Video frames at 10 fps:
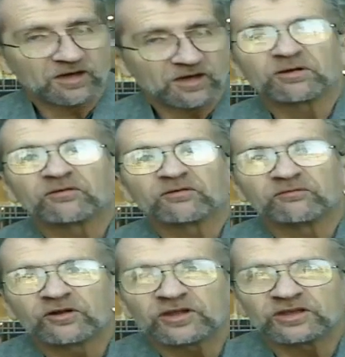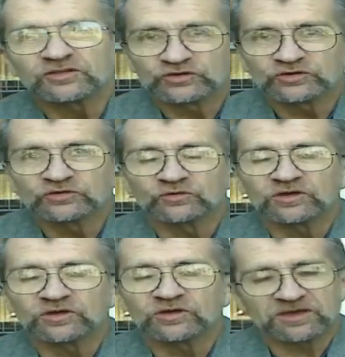a perverted Jew.
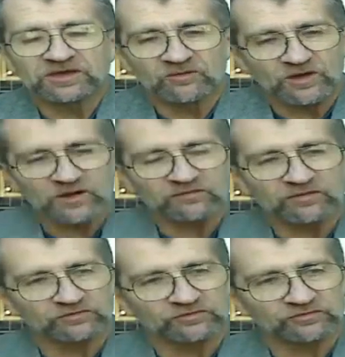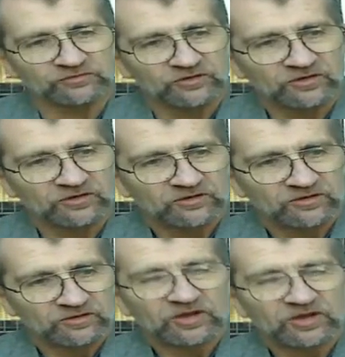He had become one of those
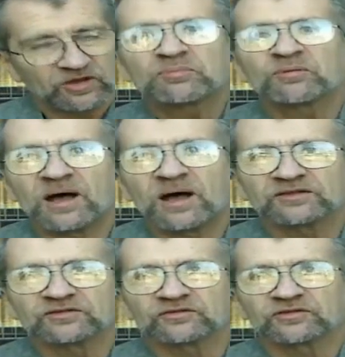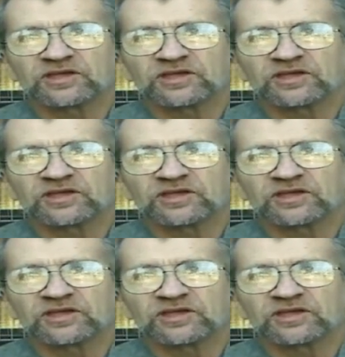compromisers.